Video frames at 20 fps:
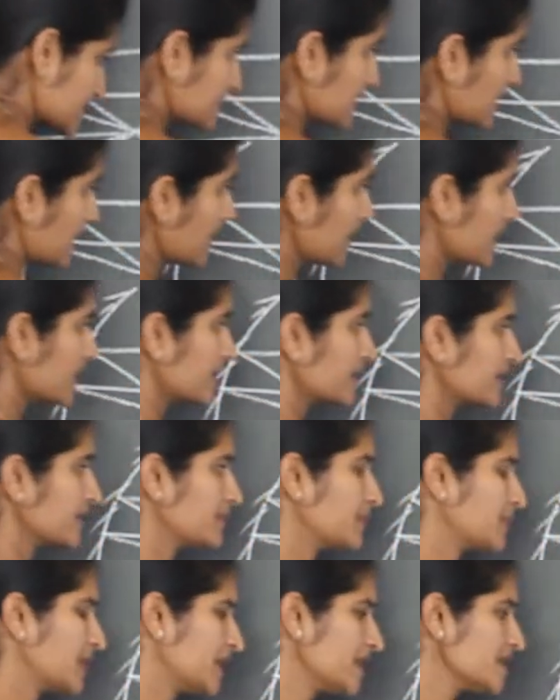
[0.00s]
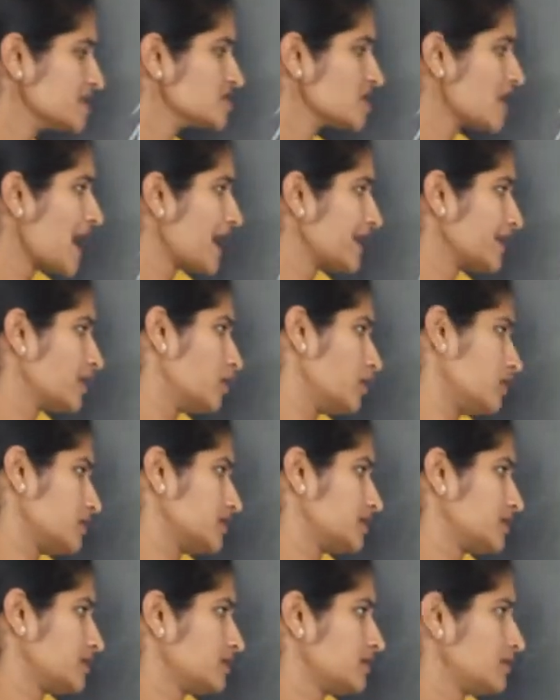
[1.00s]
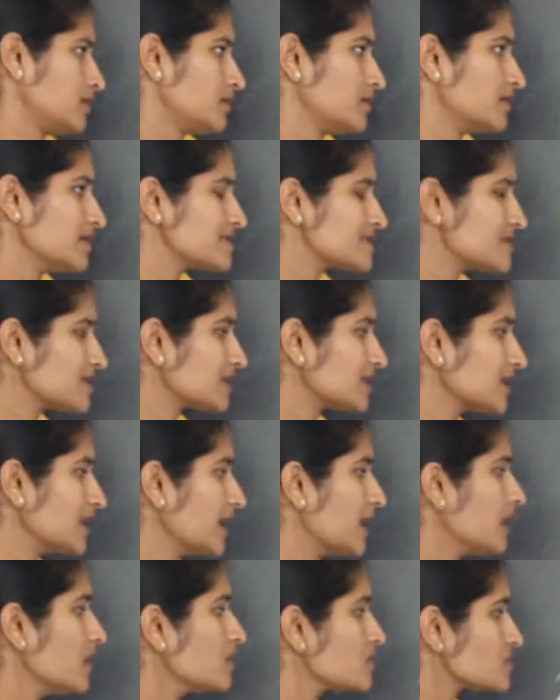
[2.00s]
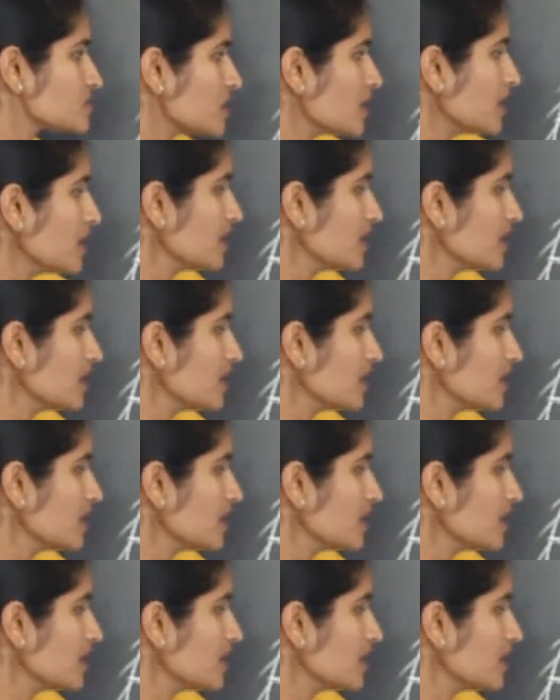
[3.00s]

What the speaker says: the image I got. Is it clear? So